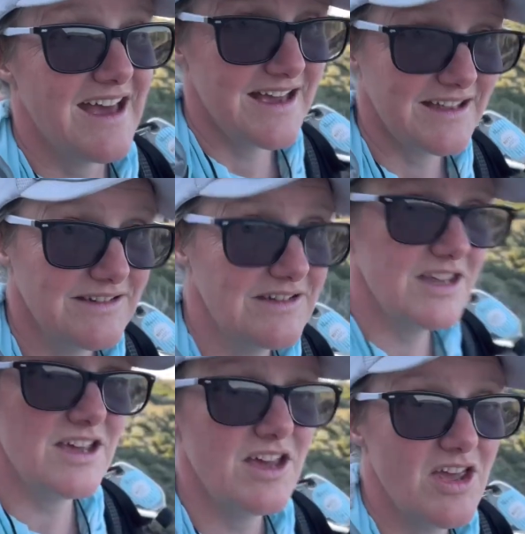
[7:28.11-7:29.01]
And
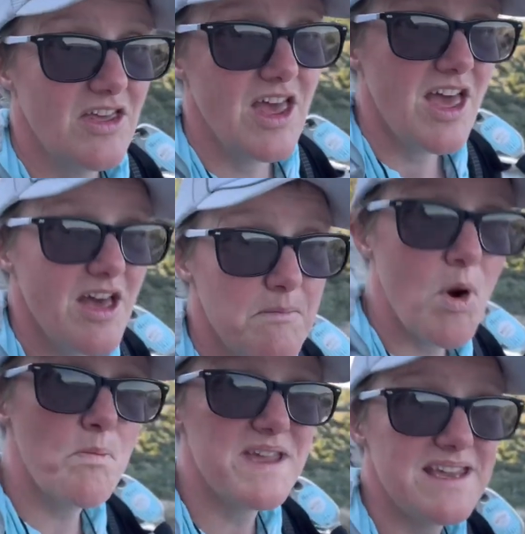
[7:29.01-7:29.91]
uh,
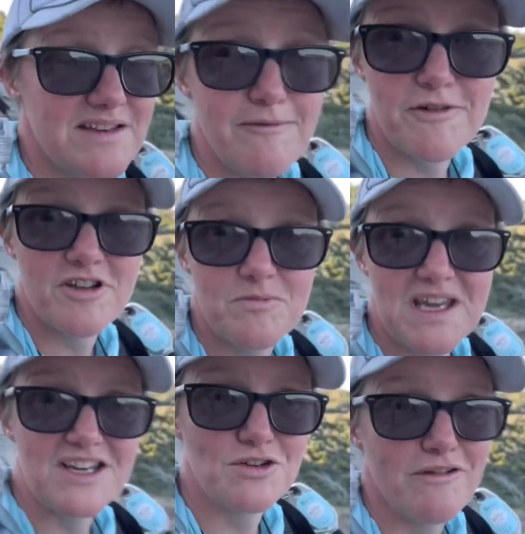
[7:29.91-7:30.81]
Bobby is in front of
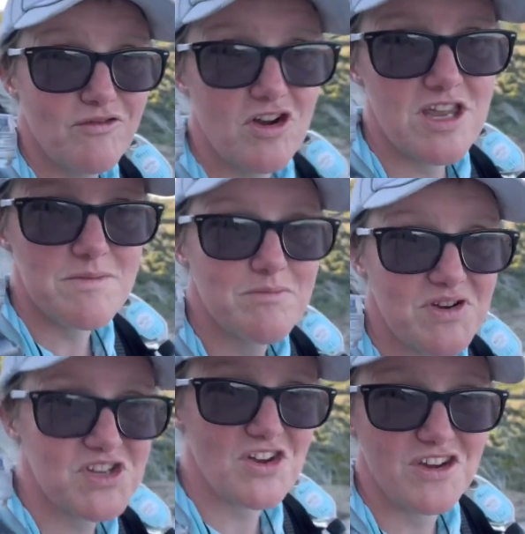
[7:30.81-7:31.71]
me, so I've got him in my
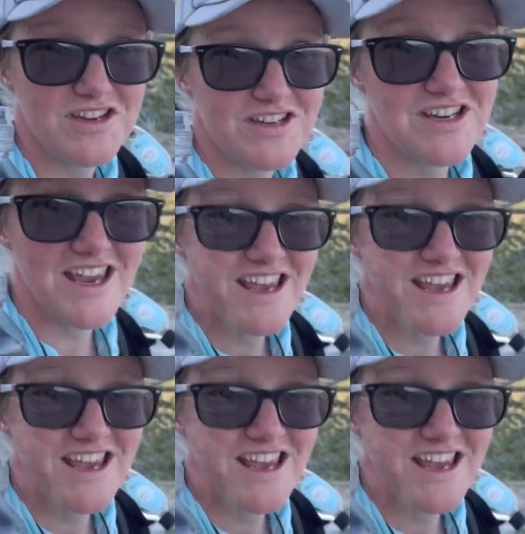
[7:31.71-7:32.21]
sights.